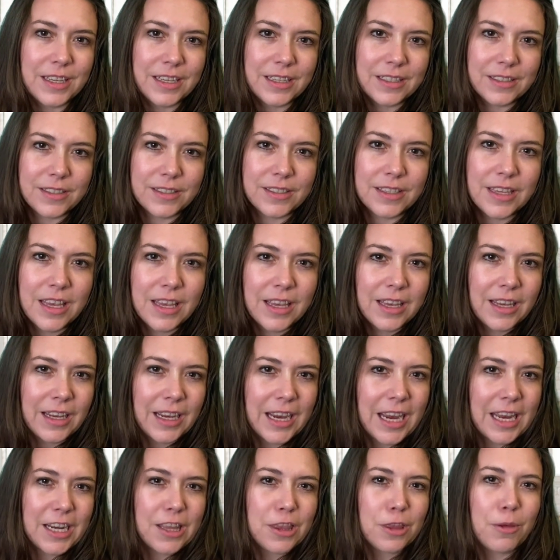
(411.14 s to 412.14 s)
is
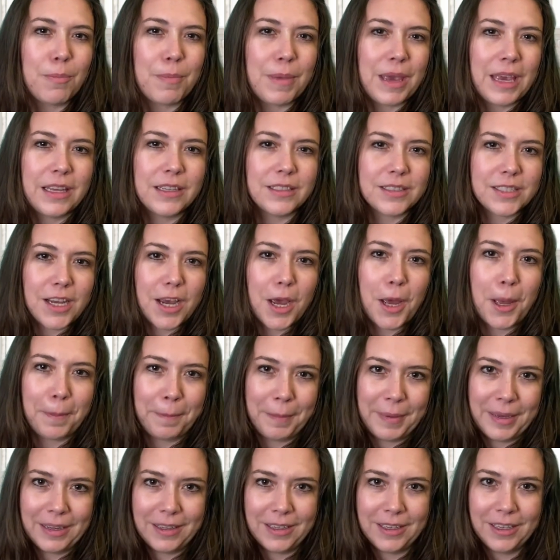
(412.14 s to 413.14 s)
kind of the main
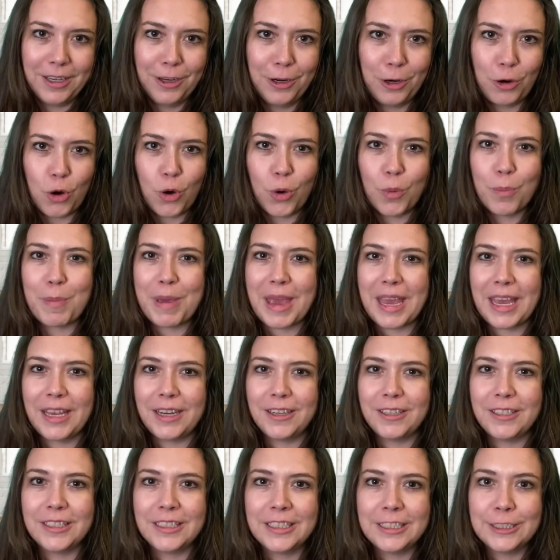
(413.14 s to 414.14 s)
topic or
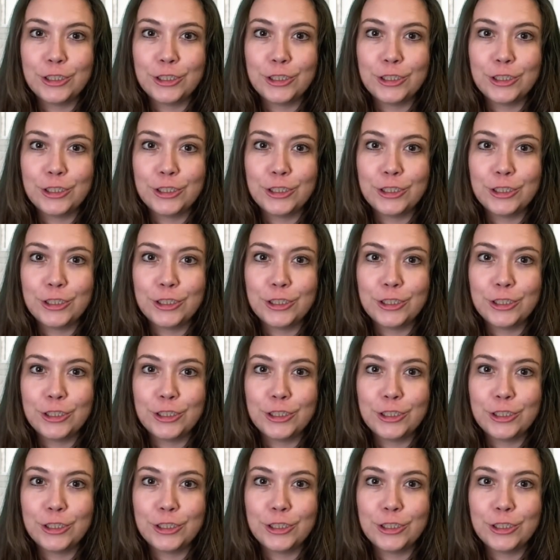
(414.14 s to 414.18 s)
main